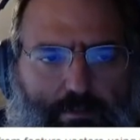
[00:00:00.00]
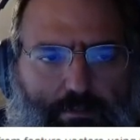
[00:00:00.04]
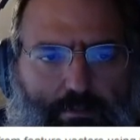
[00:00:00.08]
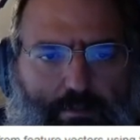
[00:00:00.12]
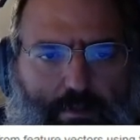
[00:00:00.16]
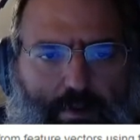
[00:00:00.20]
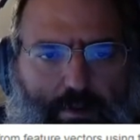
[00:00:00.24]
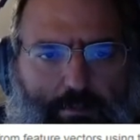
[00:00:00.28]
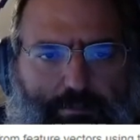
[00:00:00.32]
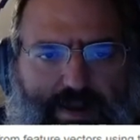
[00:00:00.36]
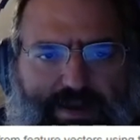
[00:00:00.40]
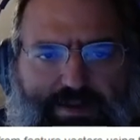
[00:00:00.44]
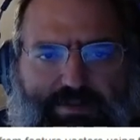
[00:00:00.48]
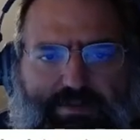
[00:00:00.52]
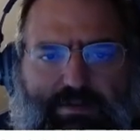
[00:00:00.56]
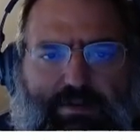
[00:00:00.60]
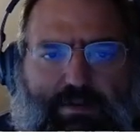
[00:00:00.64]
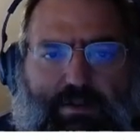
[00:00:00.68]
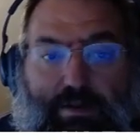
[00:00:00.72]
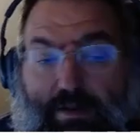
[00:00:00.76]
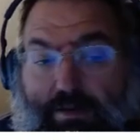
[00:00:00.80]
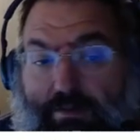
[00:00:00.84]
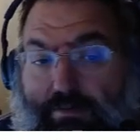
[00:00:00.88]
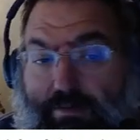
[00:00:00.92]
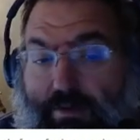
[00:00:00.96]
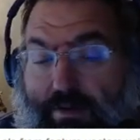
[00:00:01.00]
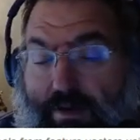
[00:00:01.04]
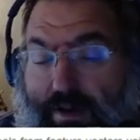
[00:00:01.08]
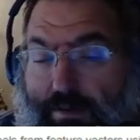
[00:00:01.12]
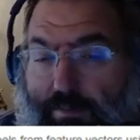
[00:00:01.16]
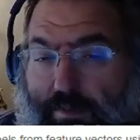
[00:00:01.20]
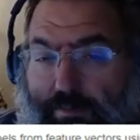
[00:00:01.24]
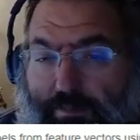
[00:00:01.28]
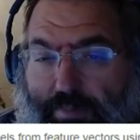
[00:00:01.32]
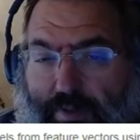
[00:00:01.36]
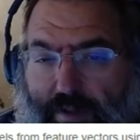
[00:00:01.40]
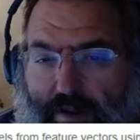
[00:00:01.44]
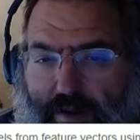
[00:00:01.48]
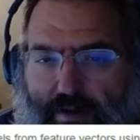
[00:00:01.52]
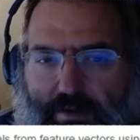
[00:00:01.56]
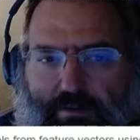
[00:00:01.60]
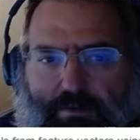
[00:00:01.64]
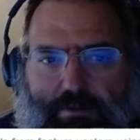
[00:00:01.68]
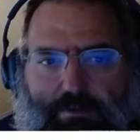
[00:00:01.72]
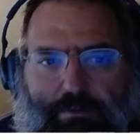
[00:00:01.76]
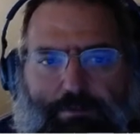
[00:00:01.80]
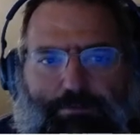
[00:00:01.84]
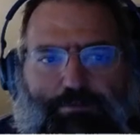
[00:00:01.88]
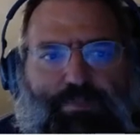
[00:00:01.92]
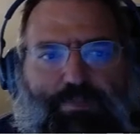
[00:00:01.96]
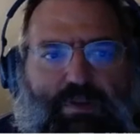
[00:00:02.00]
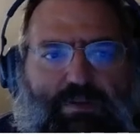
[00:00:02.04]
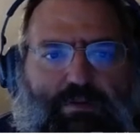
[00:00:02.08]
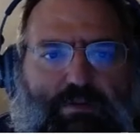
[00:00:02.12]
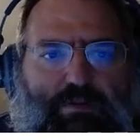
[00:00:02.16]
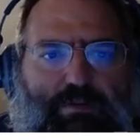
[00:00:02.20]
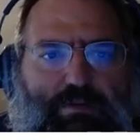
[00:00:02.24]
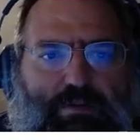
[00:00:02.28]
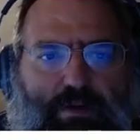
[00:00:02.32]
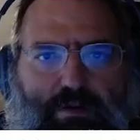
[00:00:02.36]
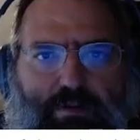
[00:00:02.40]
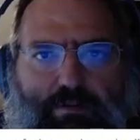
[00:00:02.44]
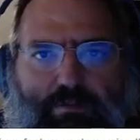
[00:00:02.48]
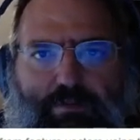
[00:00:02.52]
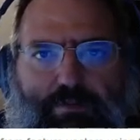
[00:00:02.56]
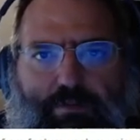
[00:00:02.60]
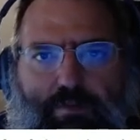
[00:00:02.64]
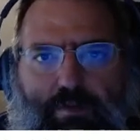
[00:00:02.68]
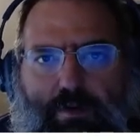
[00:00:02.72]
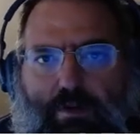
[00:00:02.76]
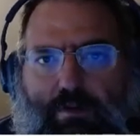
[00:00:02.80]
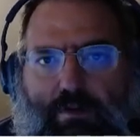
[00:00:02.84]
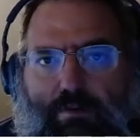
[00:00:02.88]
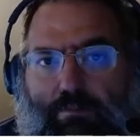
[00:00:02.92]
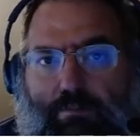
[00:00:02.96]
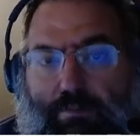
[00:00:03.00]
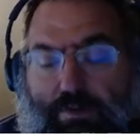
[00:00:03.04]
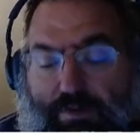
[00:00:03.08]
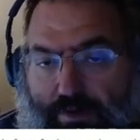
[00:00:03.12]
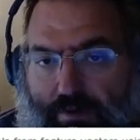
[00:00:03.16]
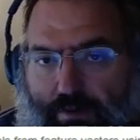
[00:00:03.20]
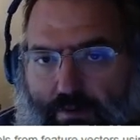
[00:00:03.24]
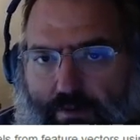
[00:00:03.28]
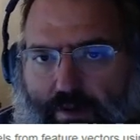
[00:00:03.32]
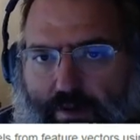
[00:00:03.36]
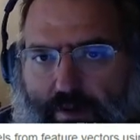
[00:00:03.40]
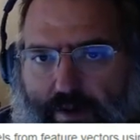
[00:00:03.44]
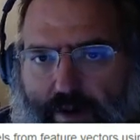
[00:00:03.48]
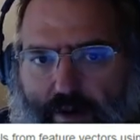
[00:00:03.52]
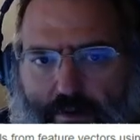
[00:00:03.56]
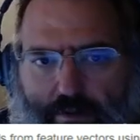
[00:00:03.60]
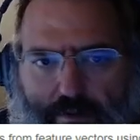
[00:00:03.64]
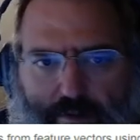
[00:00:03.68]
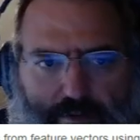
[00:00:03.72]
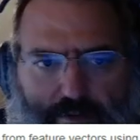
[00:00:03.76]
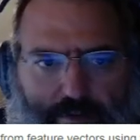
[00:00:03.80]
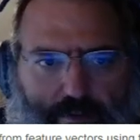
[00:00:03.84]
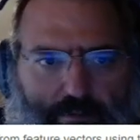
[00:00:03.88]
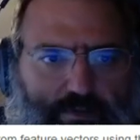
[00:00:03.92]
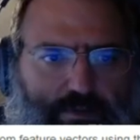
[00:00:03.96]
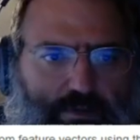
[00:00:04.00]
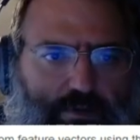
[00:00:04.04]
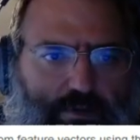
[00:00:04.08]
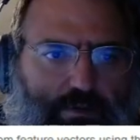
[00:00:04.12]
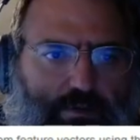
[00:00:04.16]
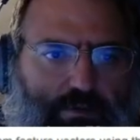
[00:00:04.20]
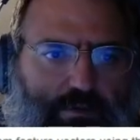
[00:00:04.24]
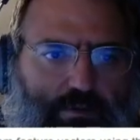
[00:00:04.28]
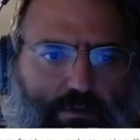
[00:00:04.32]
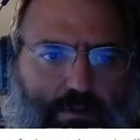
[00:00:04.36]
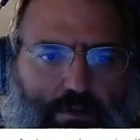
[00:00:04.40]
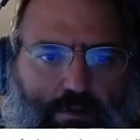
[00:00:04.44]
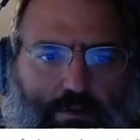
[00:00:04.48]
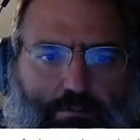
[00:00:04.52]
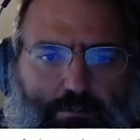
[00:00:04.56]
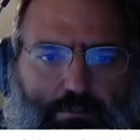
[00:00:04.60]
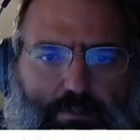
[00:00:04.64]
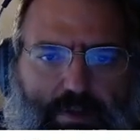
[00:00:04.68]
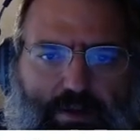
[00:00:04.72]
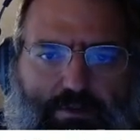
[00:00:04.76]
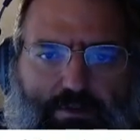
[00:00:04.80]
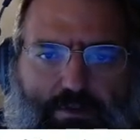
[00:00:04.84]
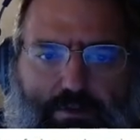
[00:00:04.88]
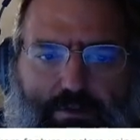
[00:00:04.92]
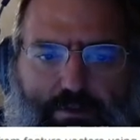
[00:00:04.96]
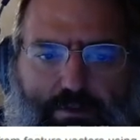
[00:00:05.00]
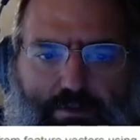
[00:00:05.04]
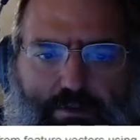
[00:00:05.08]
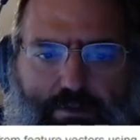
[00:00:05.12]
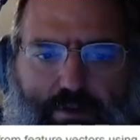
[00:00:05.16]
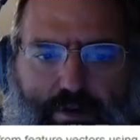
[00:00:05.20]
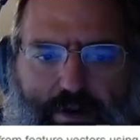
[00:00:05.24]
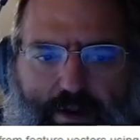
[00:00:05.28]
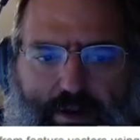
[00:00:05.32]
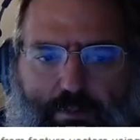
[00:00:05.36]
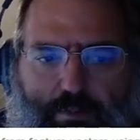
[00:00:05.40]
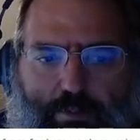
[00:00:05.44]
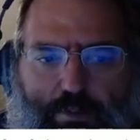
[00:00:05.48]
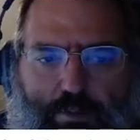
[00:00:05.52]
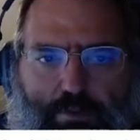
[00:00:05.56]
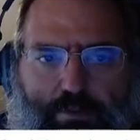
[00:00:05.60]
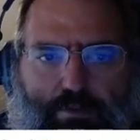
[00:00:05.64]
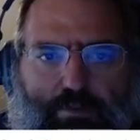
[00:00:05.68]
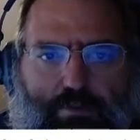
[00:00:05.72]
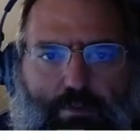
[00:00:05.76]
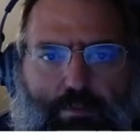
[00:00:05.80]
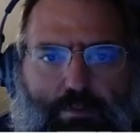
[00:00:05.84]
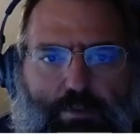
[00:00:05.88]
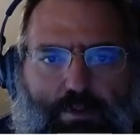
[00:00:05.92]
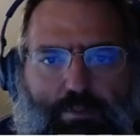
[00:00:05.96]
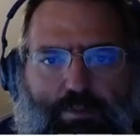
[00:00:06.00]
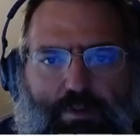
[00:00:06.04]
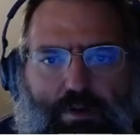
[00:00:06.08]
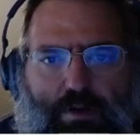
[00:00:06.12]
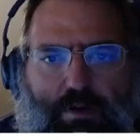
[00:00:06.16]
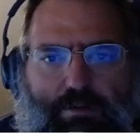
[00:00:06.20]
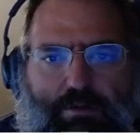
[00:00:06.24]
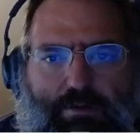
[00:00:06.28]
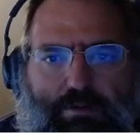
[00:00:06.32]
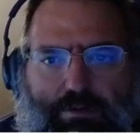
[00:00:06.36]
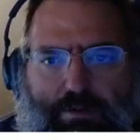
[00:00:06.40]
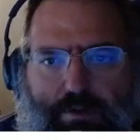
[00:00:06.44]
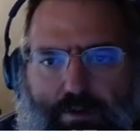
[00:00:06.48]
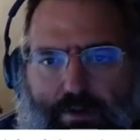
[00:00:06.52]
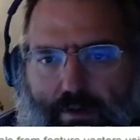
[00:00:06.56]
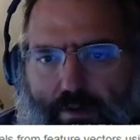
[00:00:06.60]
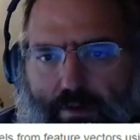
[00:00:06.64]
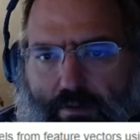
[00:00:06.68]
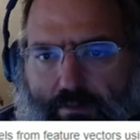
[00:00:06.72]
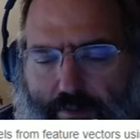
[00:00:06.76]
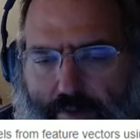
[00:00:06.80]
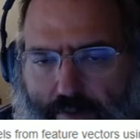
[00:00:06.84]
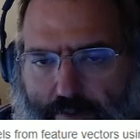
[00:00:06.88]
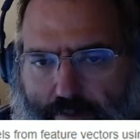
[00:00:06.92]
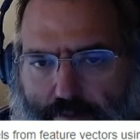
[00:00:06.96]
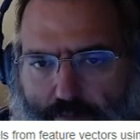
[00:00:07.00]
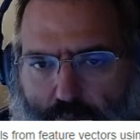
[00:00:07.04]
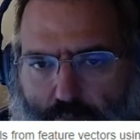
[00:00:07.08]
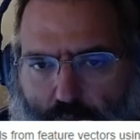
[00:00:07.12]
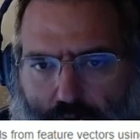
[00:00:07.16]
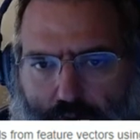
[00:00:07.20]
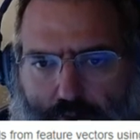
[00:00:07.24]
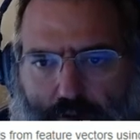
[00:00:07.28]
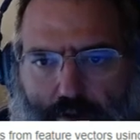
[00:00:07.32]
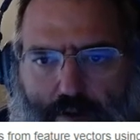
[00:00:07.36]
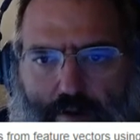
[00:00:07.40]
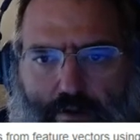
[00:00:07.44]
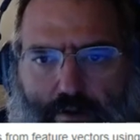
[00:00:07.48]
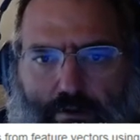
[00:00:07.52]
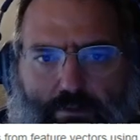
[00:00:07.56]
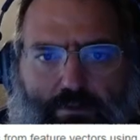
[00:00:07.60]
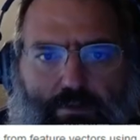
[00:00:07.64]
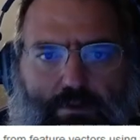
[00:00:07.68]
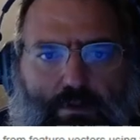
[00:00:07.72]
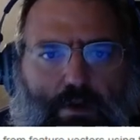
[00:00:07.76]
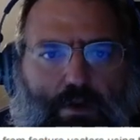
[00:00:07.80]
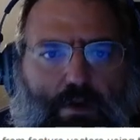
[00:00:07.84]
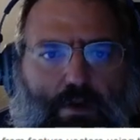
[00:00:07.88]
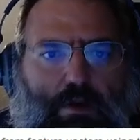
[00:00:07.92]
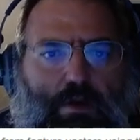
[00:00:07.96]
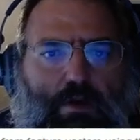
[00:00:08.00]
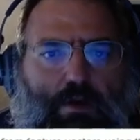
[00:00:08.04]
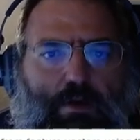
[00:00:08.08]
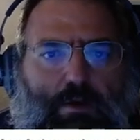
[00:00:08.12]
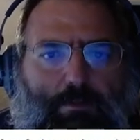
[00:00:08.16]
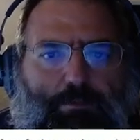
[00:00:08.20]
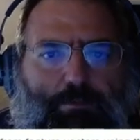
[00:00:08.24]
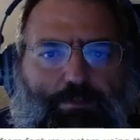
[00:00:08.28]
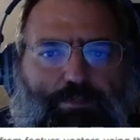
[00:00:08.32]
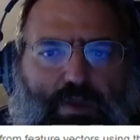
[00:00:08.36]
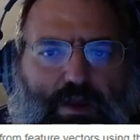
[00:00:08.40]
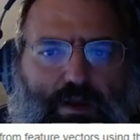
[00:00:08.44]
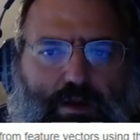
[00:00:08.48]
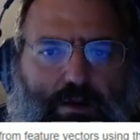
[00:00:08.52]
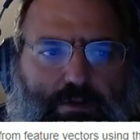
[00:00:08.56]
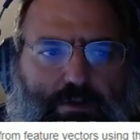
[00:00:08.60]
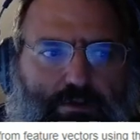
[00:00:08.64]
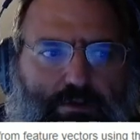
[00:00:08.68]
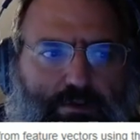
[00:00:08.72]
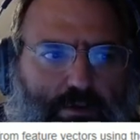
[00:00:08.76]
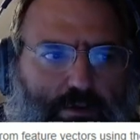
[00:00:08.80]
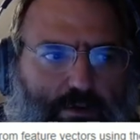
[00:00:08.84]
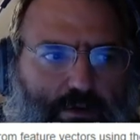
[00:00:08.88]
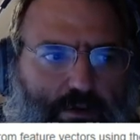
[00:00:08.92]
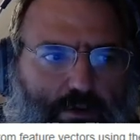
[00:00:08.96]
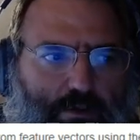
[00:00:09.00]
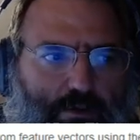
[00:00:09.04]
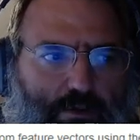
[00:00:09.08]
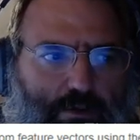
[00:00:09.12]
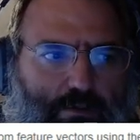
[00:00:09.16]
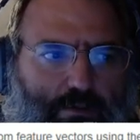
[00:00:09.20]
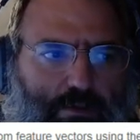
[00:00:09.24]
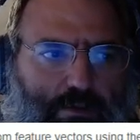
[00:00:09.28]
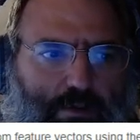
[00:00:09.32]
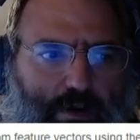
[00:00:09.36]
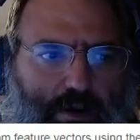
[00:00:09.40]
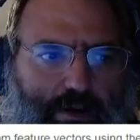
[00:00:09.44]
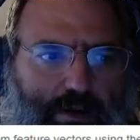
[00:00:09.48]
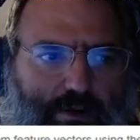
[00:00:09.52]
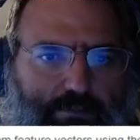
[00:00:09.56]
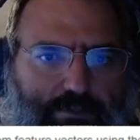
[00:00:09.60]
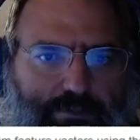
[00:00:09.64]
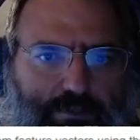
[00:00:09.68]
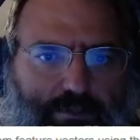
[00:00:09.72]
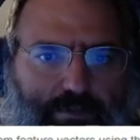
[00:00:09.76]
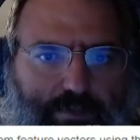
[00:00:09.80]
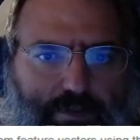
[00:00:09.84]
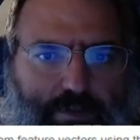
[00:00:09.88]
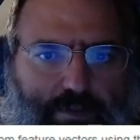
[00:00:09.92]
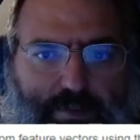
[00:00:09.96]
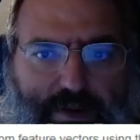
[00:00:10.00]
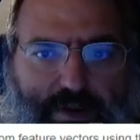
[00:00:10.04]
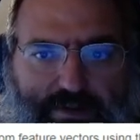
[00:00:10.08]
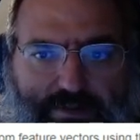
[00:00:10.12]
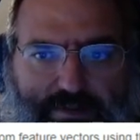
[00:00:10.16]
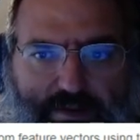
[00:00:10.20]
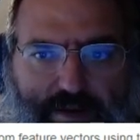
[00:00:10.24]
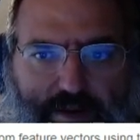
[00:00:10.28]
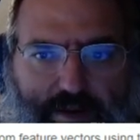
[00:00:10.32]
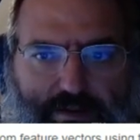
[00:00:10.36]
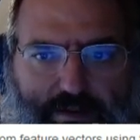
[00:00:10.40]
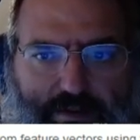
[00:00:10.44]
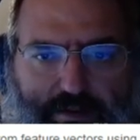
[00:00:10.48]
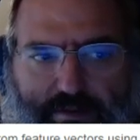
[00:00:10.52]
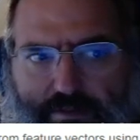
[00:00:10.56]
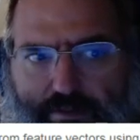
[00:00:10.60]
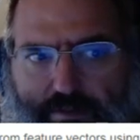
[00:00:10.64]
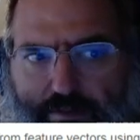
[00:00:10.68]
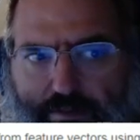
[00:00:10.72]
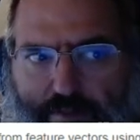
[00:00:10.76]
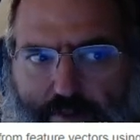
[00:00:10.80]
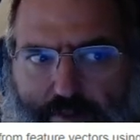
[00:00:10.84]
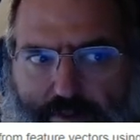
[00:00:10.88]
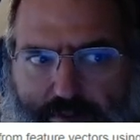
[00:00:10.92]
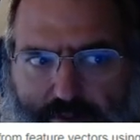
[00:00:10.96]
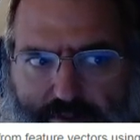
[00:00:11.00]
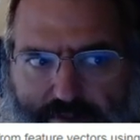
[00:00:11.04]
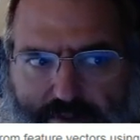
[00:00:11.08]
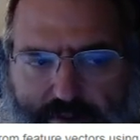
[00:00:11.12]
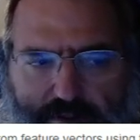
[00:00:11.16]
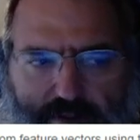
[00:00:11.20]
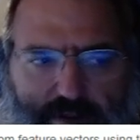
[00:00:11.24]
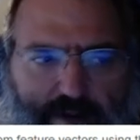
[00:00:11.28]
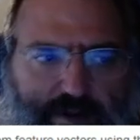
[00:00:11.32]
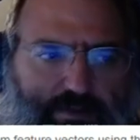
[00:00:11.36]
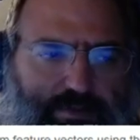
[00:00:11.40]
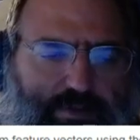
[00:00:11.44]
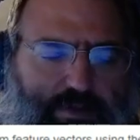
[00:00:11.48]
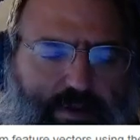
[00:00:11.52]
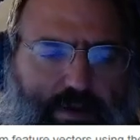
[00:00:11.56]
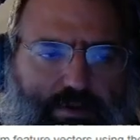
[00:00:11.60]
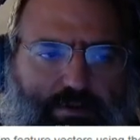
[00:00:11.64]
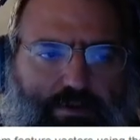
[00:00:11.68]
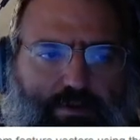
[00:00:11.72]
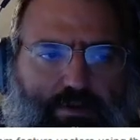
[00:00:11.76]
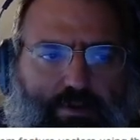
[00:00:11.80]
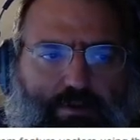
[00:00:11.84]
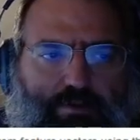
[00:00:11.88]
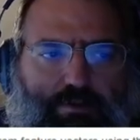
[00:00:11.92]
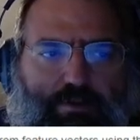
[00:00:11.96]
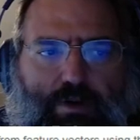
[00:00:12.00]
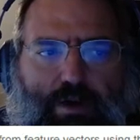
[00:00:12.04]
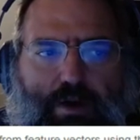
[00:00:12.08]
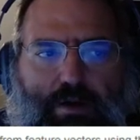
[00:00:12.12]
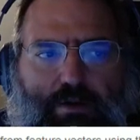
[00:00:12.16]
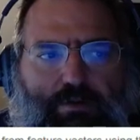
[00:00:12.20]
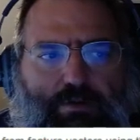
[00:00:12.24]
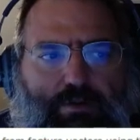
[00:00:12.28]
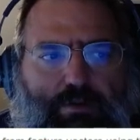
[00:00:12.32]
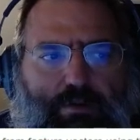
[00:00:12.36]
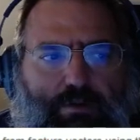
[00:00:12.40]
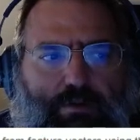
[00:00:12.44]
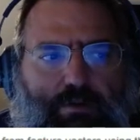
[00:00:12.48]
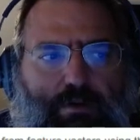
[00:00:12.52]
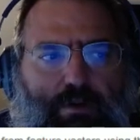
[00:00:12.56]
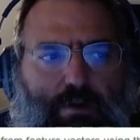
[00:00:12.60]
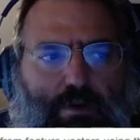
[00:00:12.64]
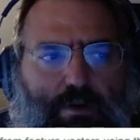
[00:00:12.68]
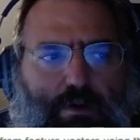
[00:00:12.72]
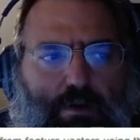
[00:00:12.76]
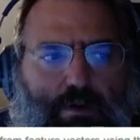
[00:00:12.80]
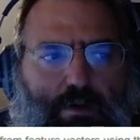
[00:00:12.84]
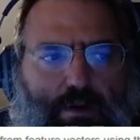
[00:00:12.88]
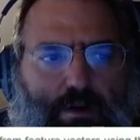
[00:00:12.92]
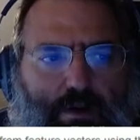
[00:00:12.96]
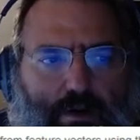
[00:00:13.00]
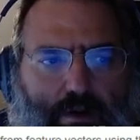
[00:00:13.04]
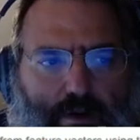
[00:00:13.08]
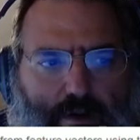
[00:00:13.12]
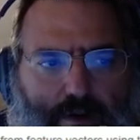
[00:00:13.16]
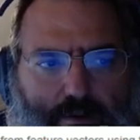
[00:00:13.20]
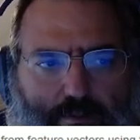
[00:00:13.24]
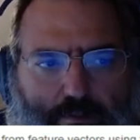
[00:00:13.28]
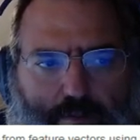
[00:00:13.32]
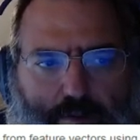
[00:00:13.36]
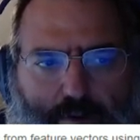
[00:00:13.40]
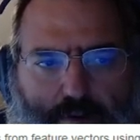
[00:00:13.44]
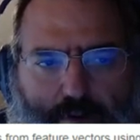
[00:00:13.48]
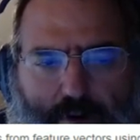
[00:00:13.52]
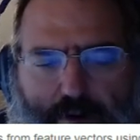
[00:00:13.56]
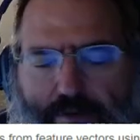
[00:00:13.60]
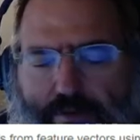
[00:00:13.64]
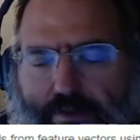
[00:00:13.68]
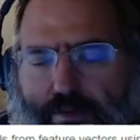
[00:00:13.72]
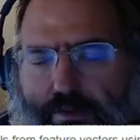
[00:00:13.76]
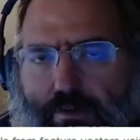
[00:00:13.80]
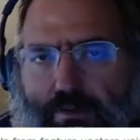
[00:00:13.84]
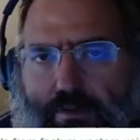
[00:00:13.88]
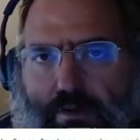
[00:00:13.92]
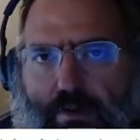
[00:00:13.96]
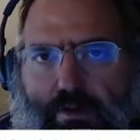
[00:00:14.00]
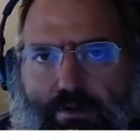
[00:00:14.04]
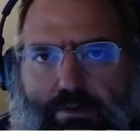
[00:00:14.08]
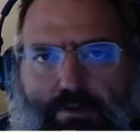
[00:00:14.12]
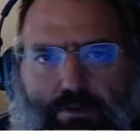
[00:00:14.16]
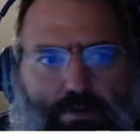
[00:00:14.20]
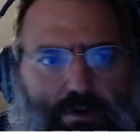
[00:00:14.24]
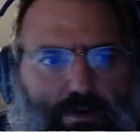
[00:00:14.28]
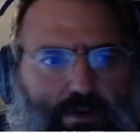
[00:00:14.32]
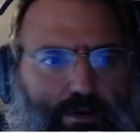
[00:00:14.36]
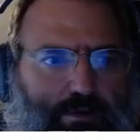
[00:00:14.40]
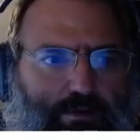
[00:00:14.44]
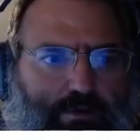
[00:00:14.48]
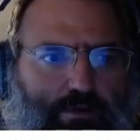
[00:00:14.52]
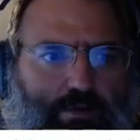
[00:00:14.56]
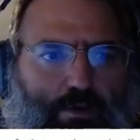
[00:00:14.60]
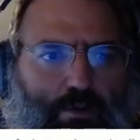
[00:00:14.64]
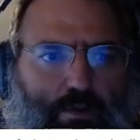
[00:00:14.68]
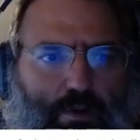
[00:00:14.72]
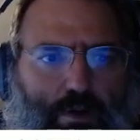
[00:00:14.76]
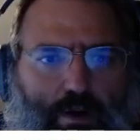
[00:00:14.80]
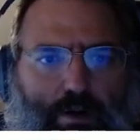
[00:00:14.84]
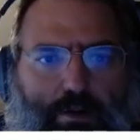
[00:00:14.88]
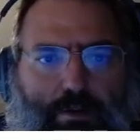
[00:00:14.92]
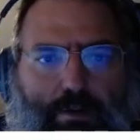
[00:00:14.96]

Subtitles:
basically, as the name implies, it's a set of machine learning algorithms that are meant to enable distributed processing of those workloads. So you have the basic ideas of doing things like classification, extraction, regression, clustering, and so on,